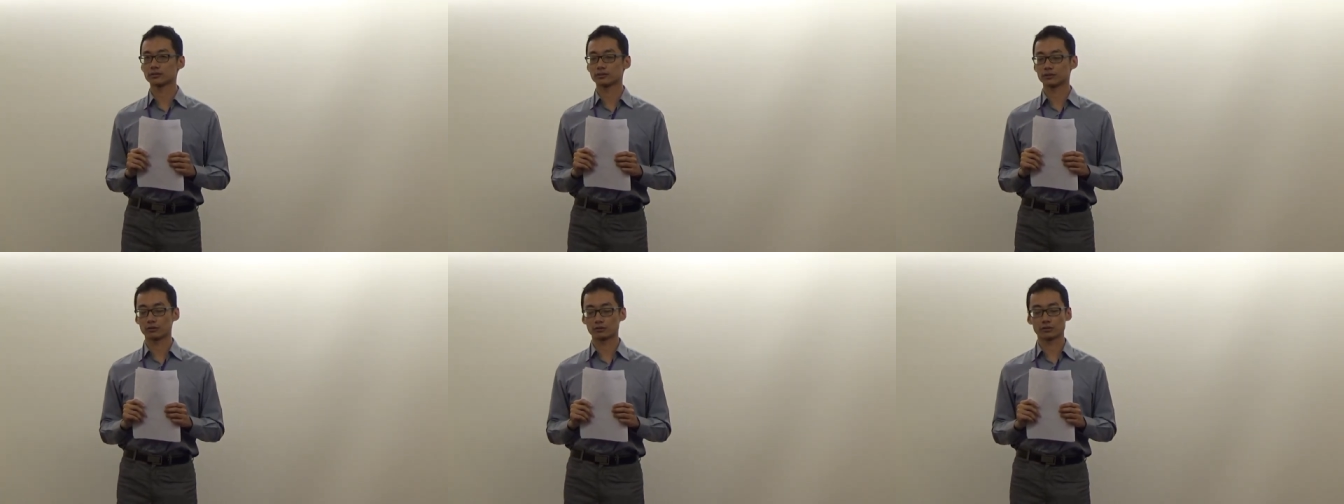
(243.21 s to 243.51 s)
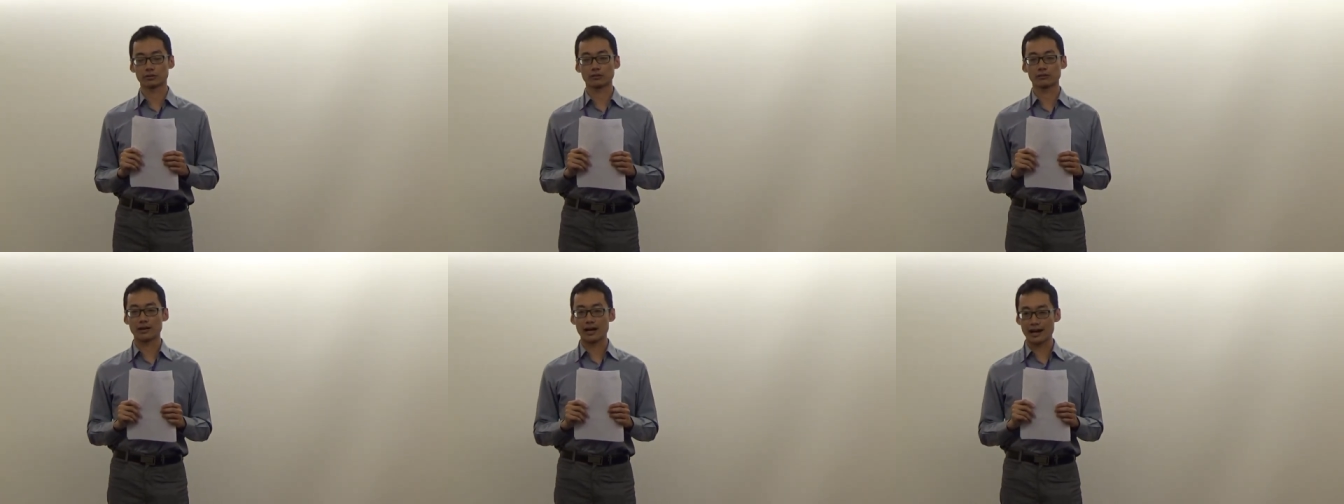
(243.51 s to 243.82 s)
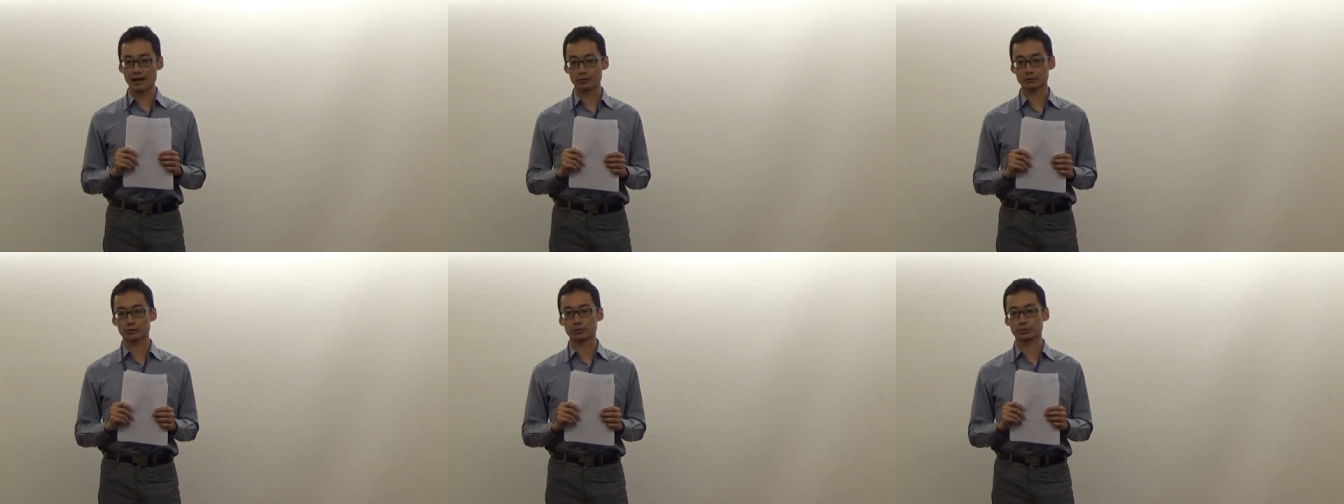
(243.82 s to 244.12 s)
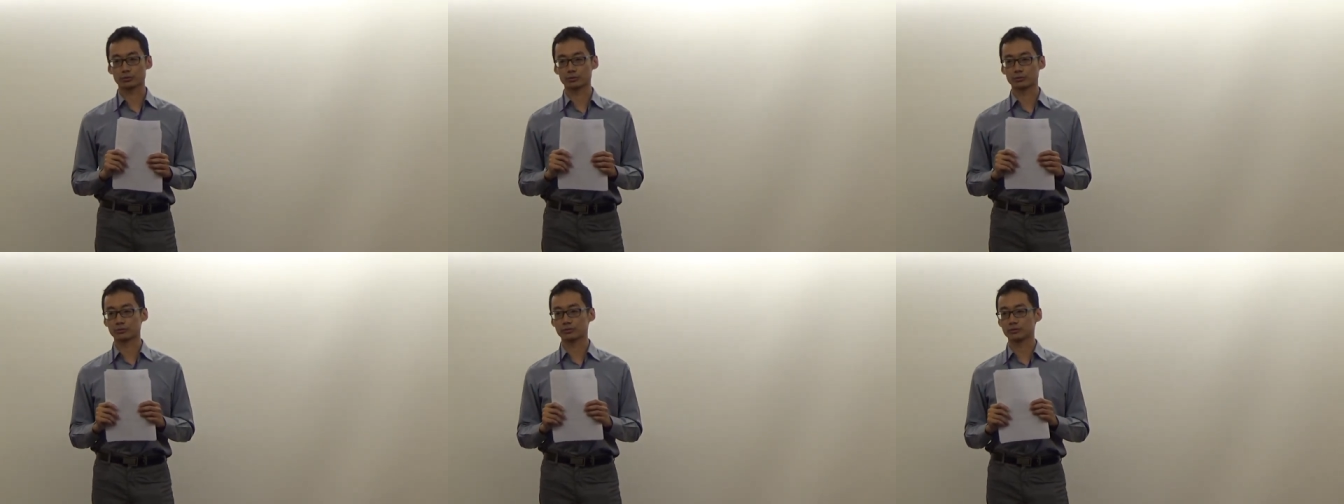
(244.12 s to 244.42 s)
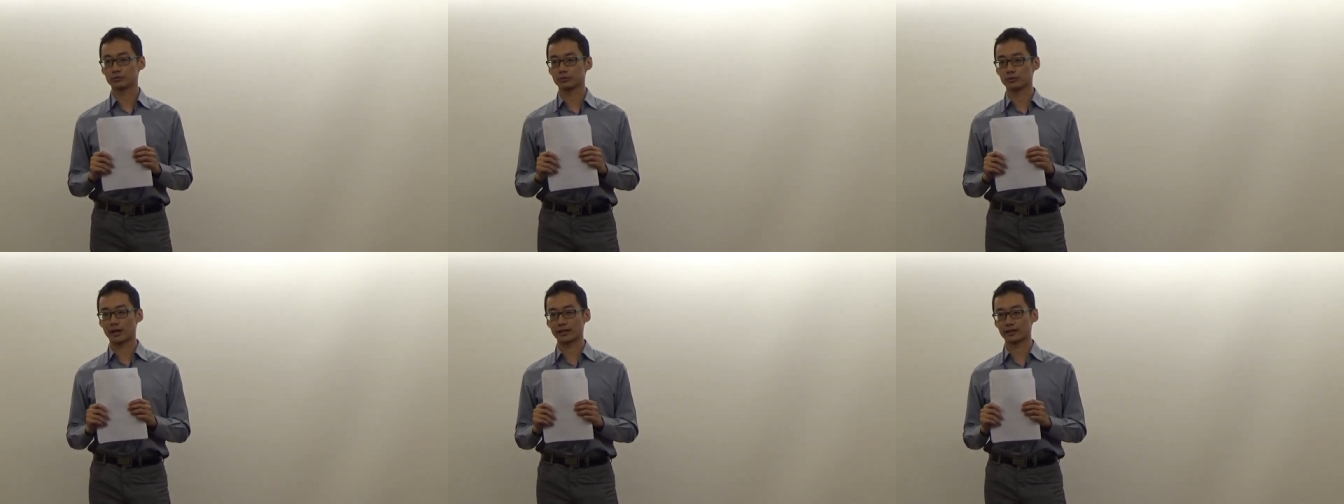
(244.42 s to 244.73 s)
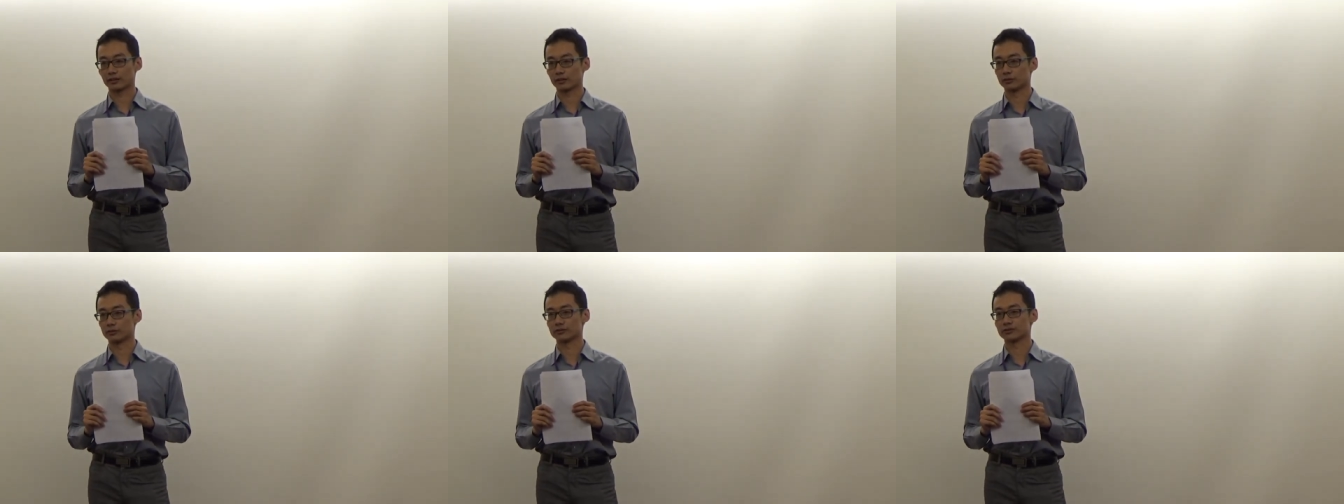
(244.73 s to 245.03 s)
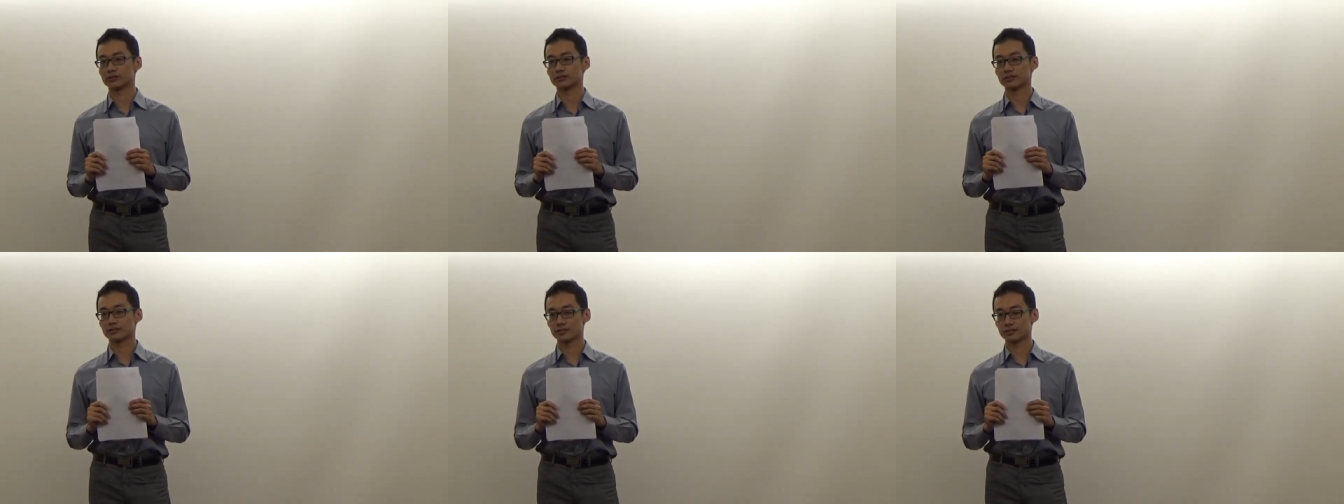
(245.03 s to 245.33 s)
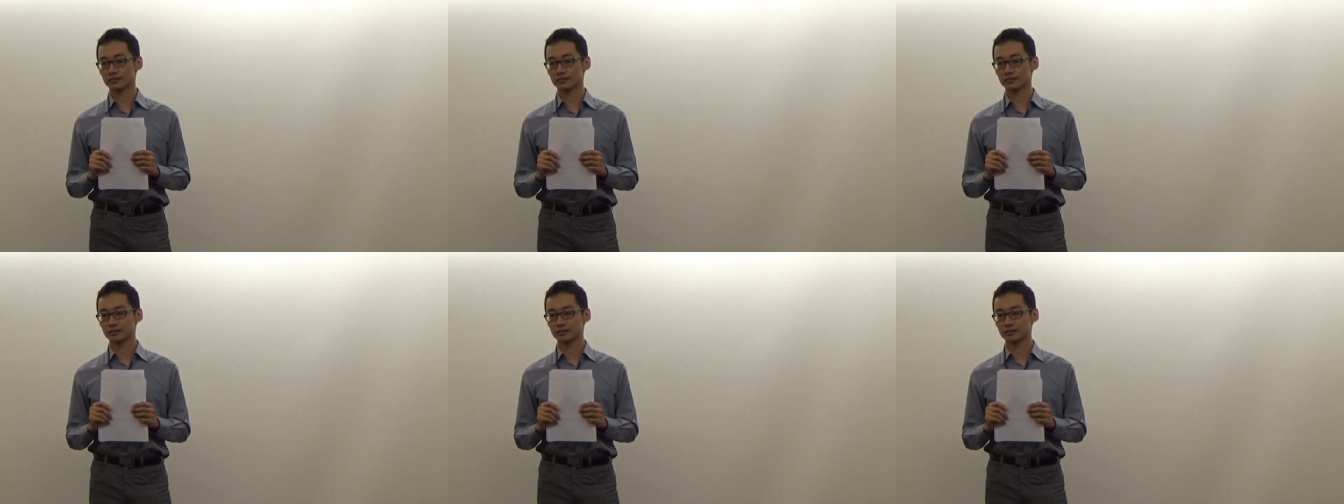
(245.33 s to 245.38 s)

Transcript: don't know how to write codes.